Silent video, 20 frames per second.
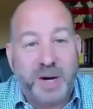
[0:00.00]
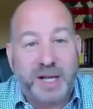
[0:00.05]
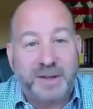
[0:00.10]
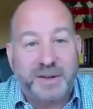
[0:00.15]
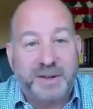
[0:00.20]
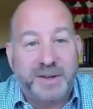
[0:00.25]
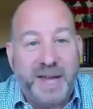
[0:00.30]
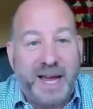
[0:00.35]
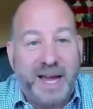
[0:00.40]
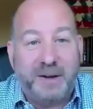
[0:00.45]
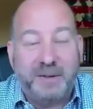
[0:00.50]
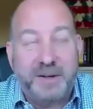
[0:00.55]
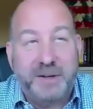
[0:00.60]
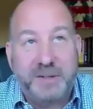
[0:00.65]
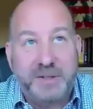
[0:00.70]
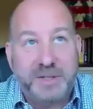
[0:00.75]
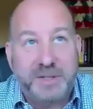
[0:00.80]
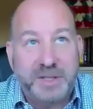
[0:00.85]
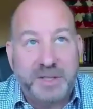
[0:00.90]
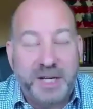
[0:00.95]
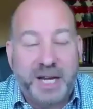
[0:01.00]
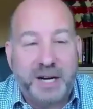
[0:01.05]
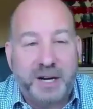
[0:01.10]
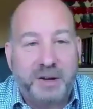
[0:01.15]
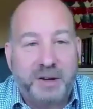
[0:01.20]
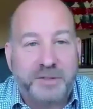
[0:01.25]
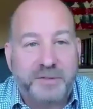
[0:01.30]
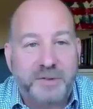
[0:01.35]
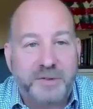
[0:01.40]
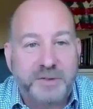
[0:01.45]
well, and now you got to
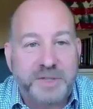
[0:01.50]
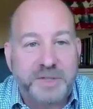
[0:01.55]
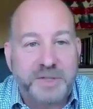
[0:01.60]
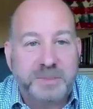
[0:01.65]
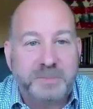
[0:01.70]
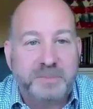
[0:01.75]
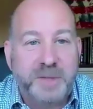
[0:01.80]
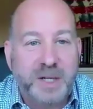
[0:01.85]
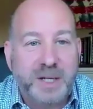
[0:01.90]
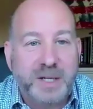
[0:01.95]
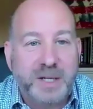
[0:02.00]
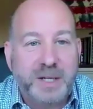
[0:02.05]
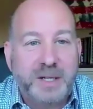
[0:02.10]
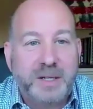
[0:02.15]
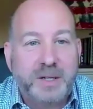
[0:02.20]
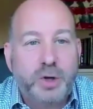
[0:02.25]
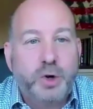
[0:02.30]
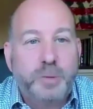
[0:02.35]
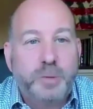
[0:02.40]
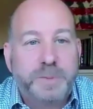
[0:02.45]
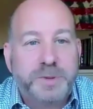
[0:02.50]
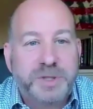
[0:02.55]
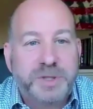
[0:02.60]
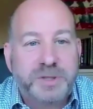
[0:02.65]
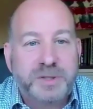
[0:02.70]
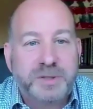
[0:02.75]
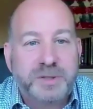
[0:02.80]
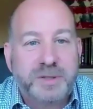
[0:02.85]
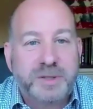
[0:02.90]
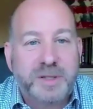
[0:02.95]
go through some
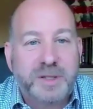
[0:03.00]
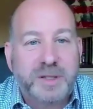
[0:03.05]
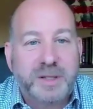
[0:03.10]
hoops.